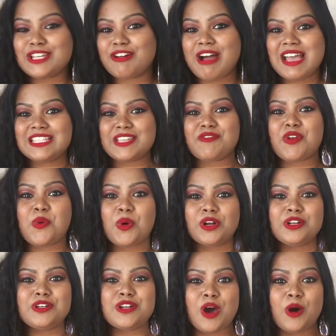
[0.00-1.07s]
So guys, if you
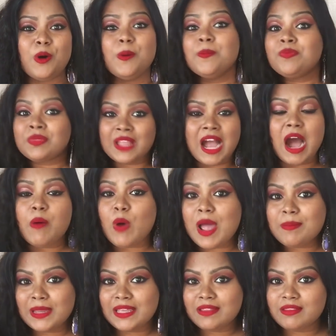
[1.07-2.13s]
want to know how
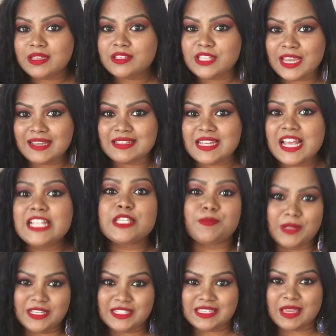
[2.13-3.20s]
I made these hairstyles,
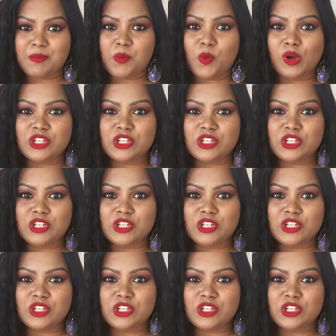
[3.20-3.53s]
please keep